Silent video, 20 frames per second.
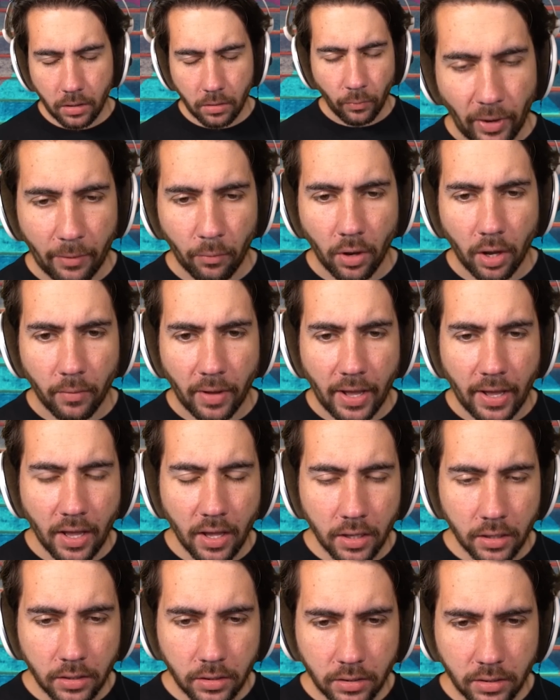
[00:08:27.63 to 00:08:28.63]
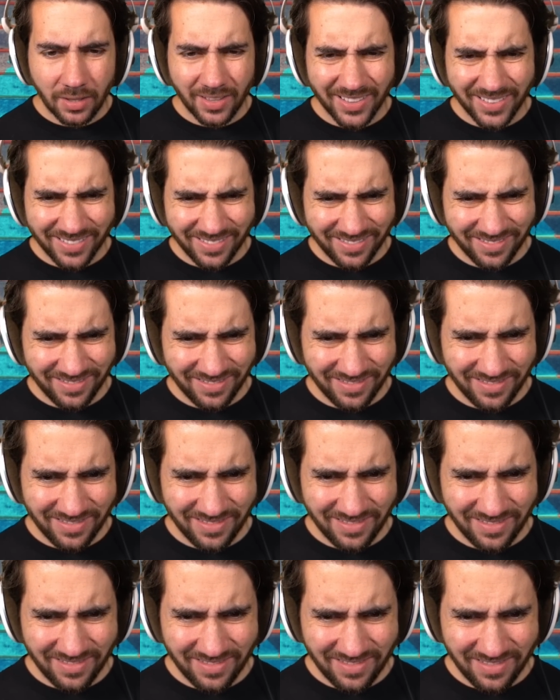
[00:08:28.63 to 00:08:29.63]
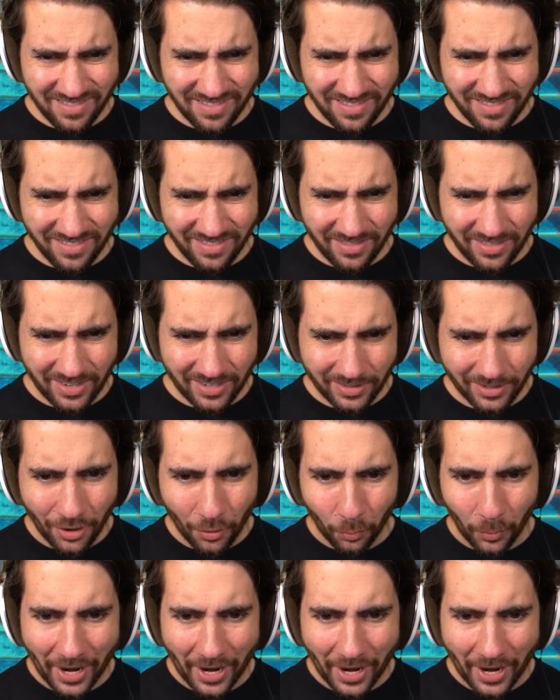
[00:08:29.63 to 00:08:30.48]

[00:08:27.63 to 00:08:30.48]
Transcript: sure what? What? Huh? Take the tampon and drop no,